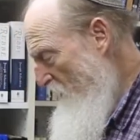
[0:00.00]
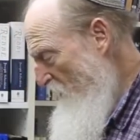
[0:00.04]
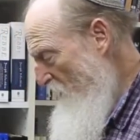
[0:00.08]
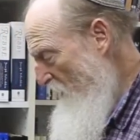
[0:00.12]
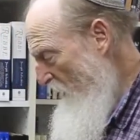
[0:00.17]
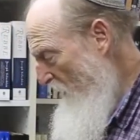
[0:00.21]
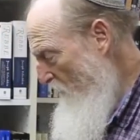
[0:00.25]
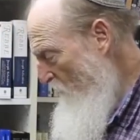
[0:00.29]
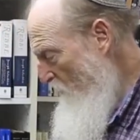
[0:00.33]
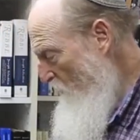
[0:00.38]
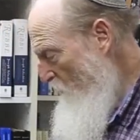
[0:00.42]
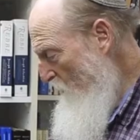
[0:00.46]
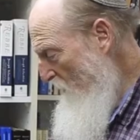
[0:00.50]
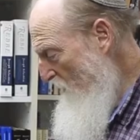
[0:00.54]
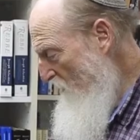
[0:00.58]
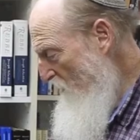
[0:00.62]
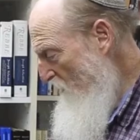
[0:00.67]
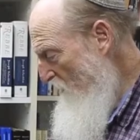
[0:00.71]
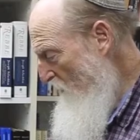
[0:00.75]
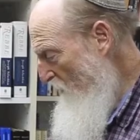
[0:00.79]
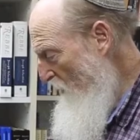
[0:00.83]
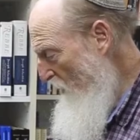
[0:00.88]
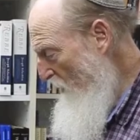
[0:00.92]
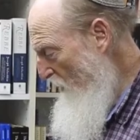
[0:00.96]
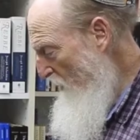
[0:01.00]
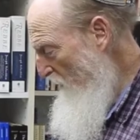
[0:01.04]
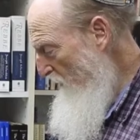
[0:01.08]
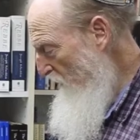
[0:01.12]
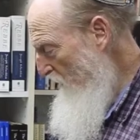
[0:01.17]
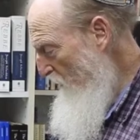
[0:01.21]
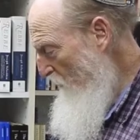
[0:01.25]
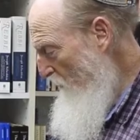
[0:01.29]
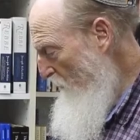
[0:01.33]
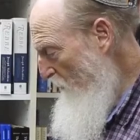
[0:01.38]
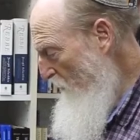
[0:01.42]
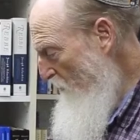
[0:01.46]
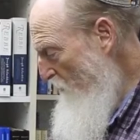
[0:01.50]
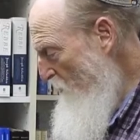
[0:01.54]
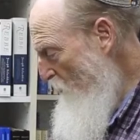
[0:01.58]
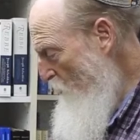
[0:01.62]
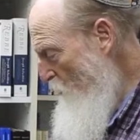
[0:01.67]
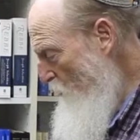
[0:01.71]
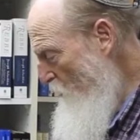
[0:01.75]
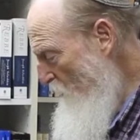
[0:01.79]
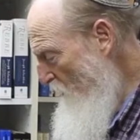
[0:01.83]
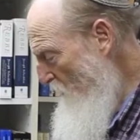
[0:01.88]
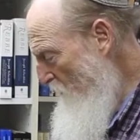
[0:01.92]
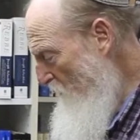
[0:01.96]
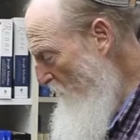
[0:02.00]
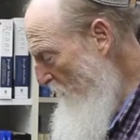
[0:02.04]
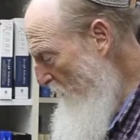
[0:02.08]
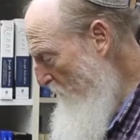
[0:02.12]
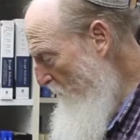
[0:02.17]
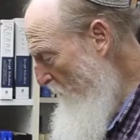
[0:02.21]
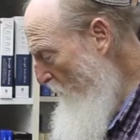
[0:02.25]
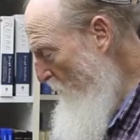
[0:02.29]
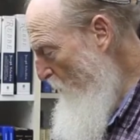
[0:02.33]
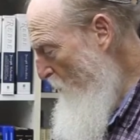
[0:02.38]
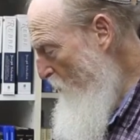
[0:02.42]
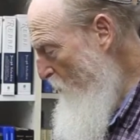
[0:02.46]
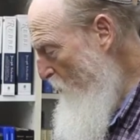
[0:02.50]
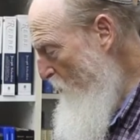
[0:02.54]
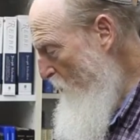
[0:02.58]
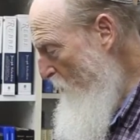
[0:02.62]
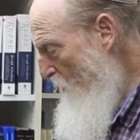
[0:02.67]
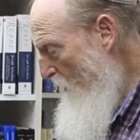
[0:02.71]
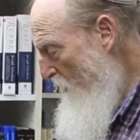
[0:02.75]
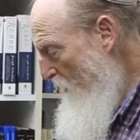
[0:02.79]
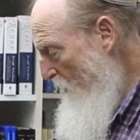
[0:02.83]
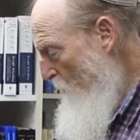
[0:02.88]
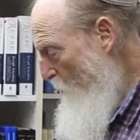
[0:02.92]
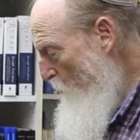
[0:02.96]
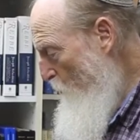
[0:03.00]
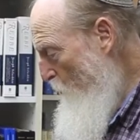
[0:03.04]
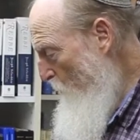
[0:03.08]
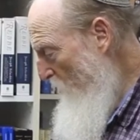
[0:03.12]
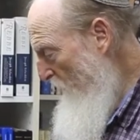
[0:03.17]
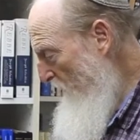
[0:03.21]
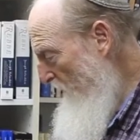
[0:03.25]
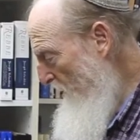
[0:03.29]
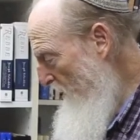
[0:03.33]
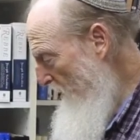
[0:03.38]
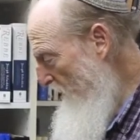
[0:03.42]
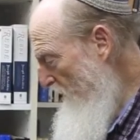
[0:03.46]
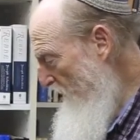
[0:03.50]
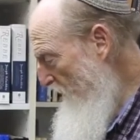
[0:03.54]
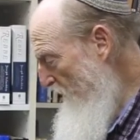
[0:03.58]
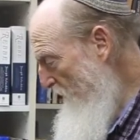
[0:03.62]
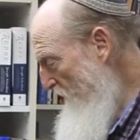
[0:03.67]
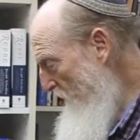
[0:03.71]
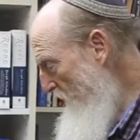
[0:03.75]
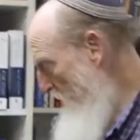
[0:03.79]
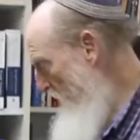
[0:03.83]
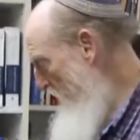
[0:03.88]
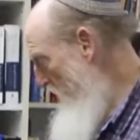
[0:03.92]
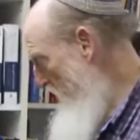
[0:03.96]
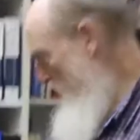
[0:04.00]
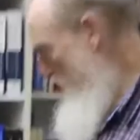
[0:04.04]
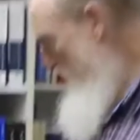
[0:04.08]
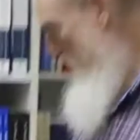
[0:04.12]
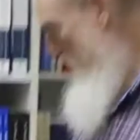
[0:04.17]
Simon Wiesenthal, a hero of the Jewish people, who relentlessly,